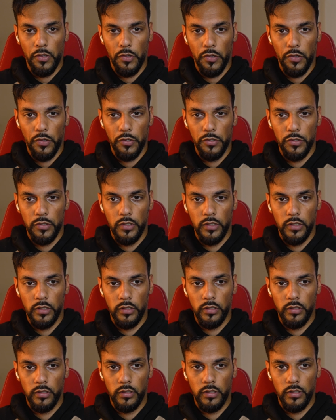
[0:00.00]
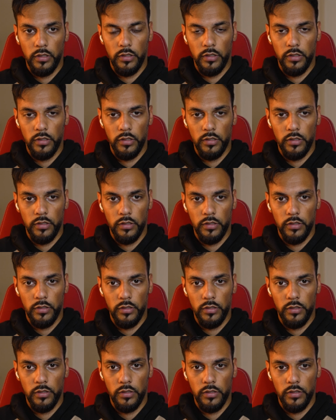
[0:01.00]

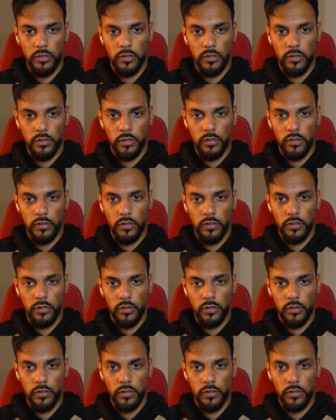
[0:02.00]
(no one is talking)